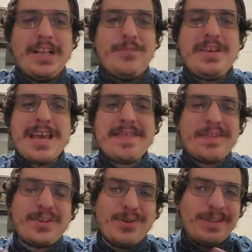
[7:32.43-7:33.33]
Realize that
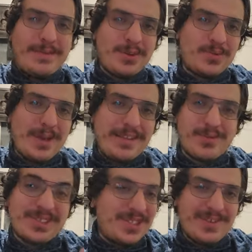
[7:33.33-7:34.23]
the girl he was with
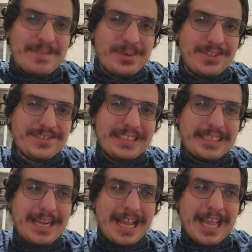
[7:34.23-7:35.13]
wasn't the right person.